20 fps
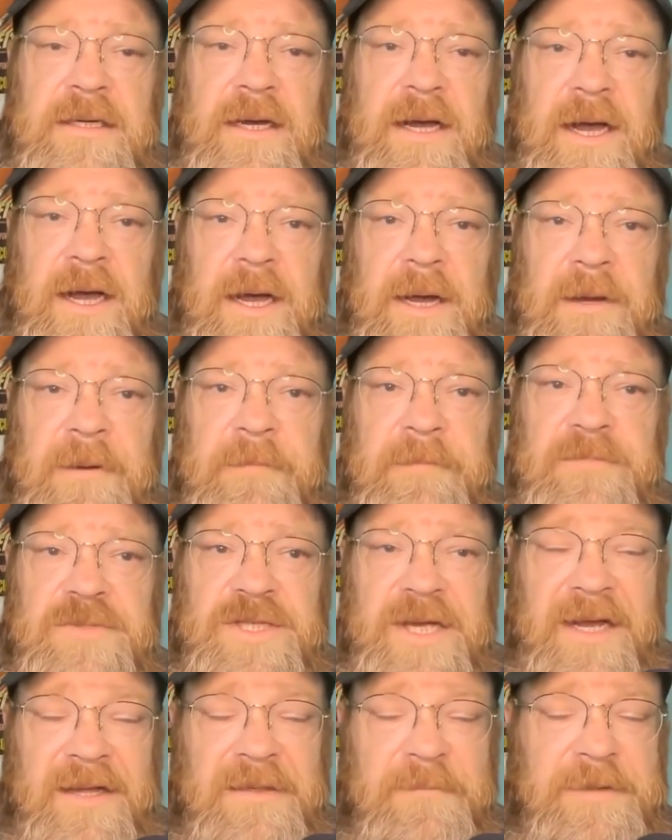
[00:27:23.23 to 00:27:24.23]

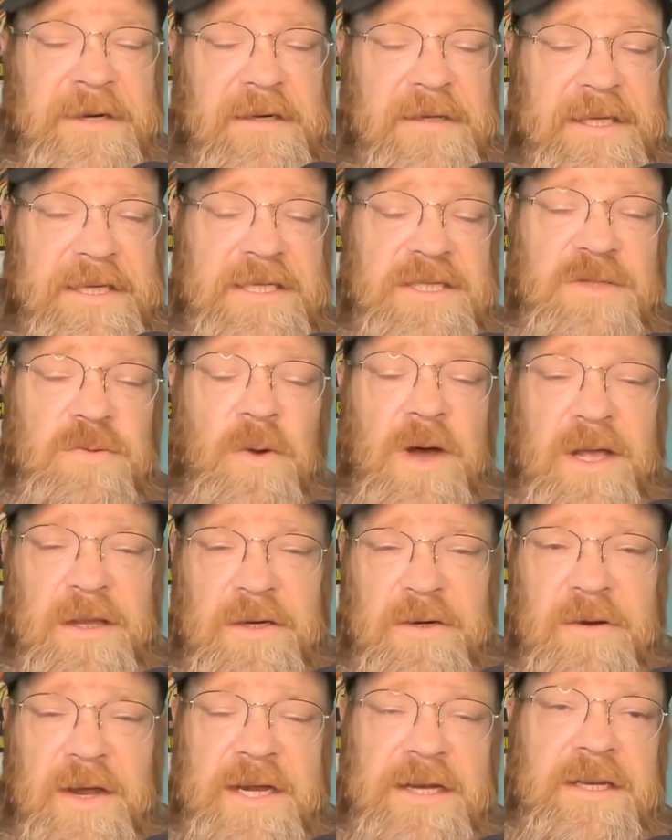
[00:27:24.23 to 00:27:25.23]
Child apparently had
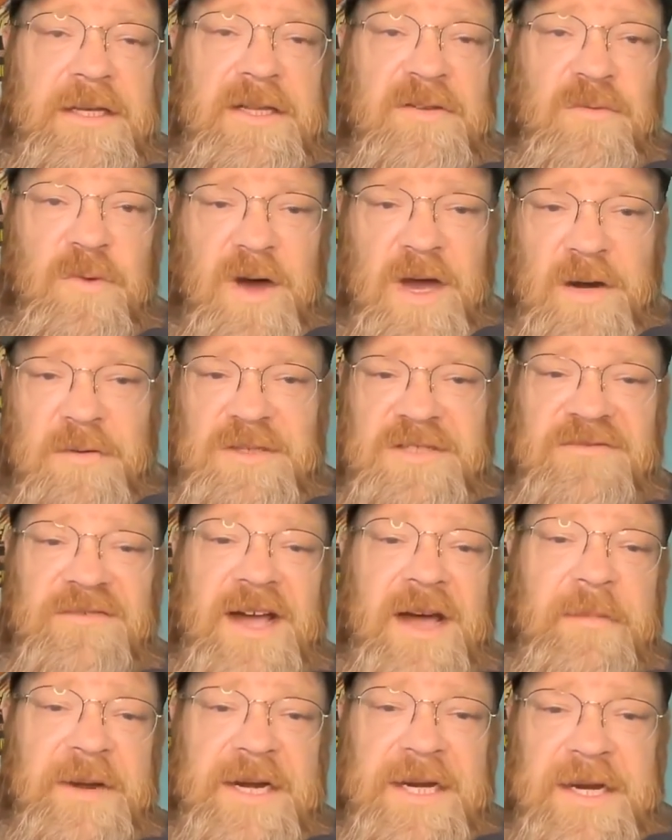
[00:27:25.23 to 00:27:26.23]
swallowed a great deal of water, was
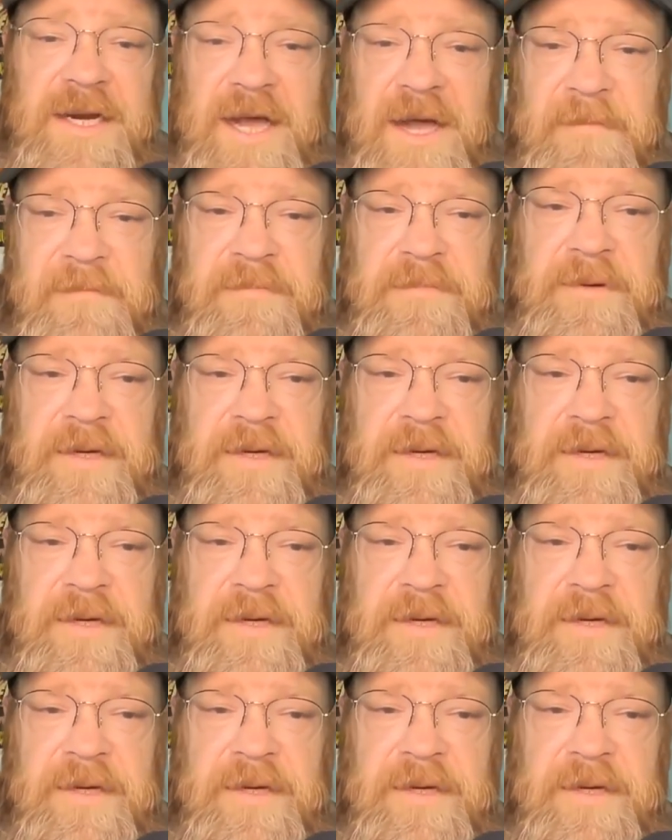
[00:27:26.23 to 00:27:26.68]
vomiting it up.